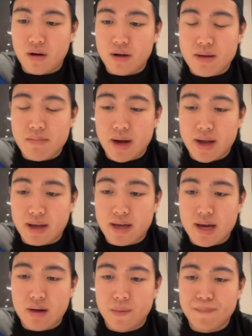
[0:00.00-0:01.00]
in my
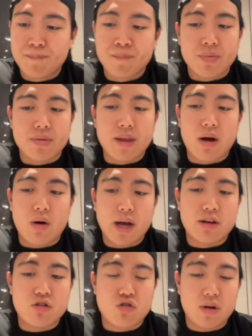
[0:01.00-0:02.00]
account. Now I
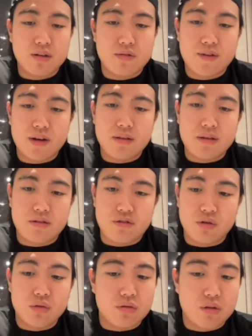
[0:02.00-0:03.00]
can transfer these
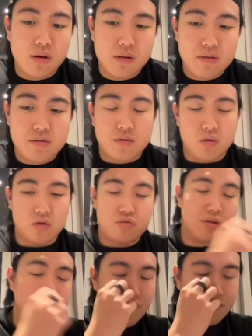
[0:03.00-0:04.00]
to Scholars or
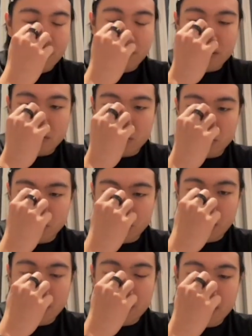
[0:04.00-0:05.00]
transfer these to
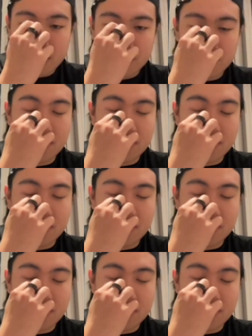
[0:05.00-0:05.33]
other accounts.